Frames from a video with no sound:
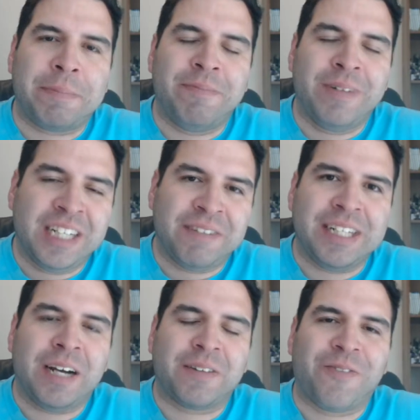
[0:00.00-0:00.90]

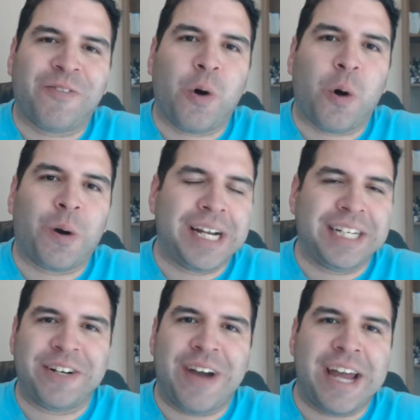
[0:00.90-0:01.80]
lifting off the floor, and
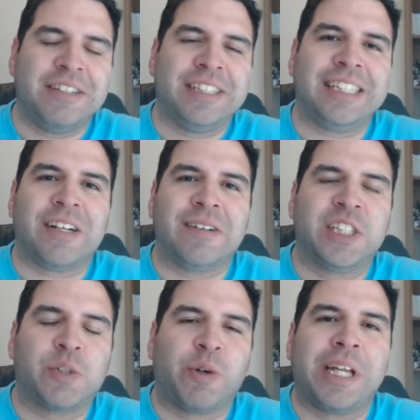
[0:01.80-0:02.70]
you know, energy starts
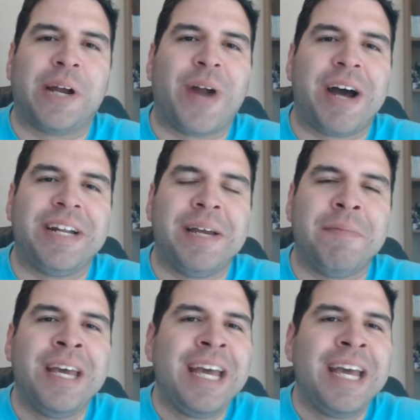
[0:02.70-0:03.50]
swirling around him,